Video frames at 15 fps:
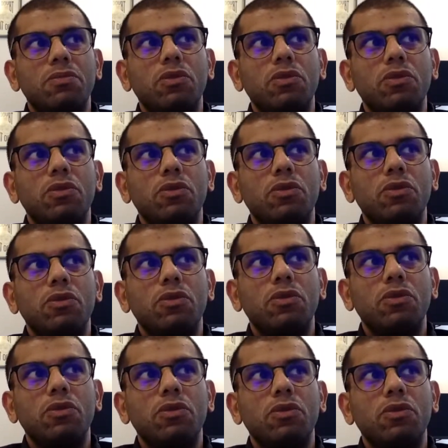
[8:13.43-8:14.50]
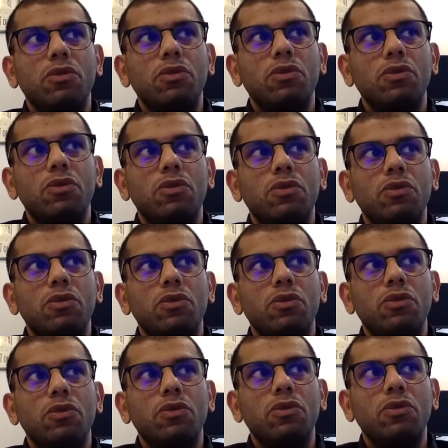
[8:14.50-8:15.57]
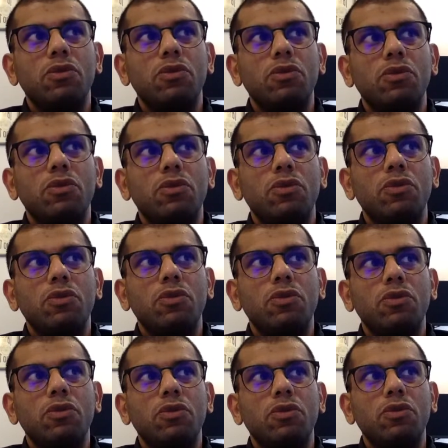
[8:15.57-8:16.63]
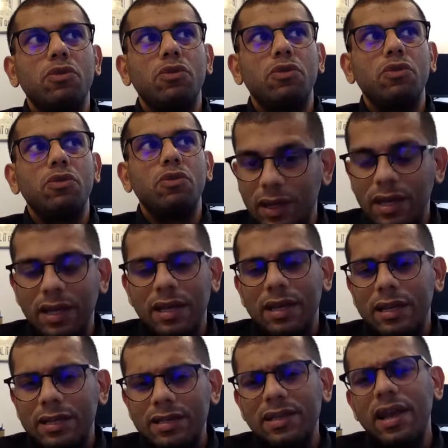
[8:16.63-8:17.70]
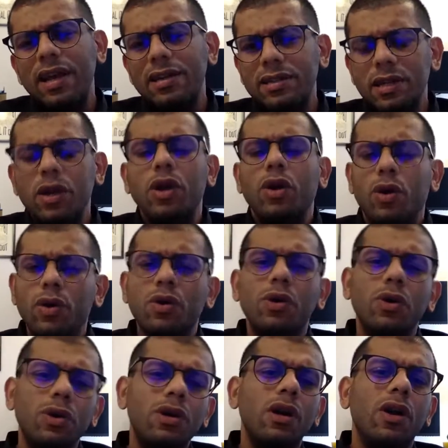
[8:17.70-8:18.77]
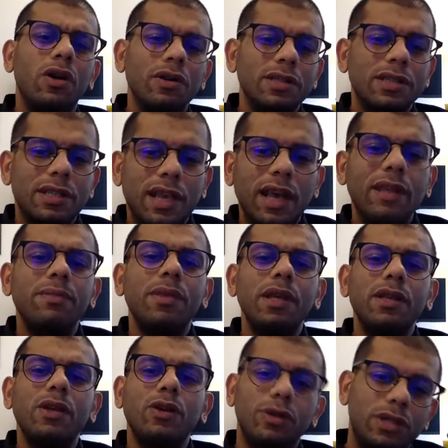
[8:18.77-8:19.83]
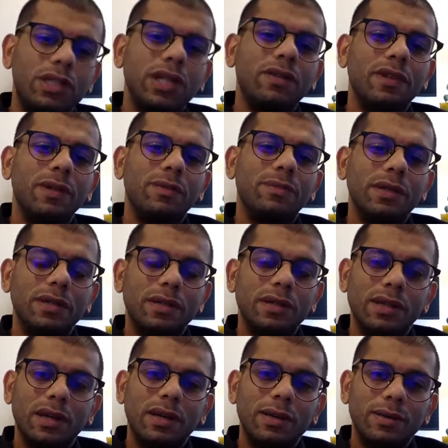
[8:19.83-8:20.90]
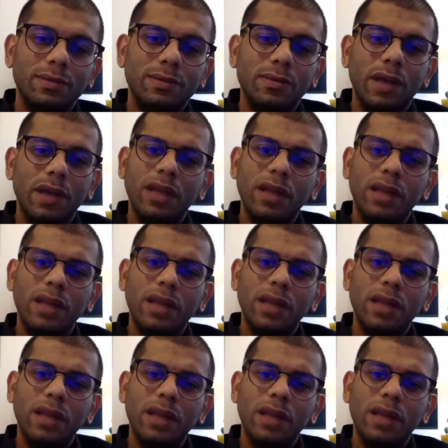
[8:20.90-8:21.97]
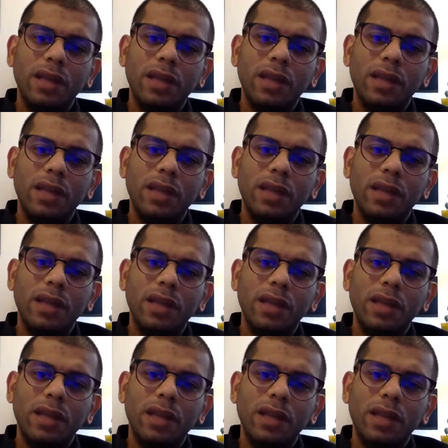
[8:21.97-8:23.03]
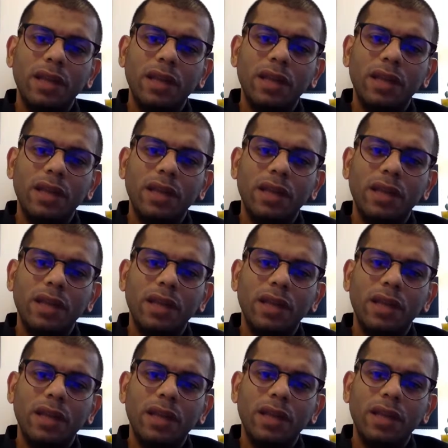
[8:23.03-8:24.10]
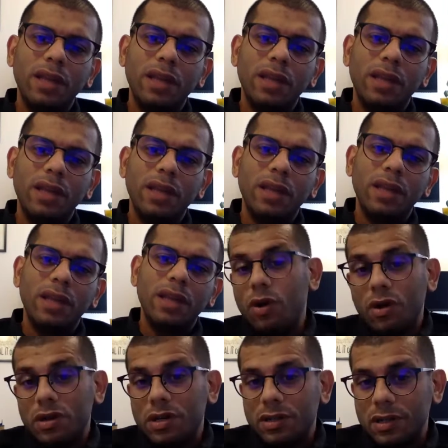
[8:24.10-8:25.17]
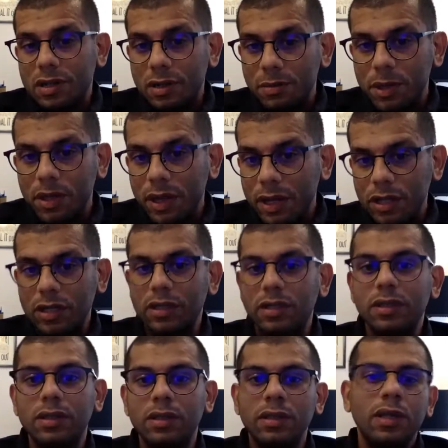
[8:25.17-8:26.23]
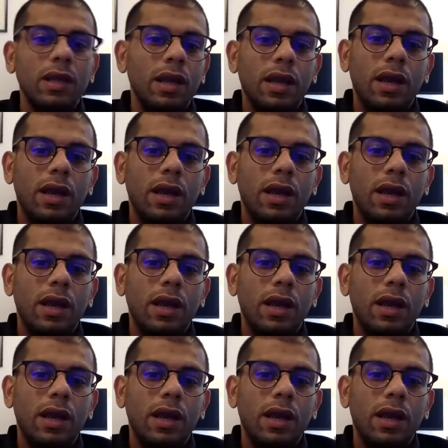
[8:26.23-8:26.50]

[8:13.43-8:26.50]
repeated answer to that question is that good laws can mean good development. Any law should follow the virtues of equality, non-discrimination,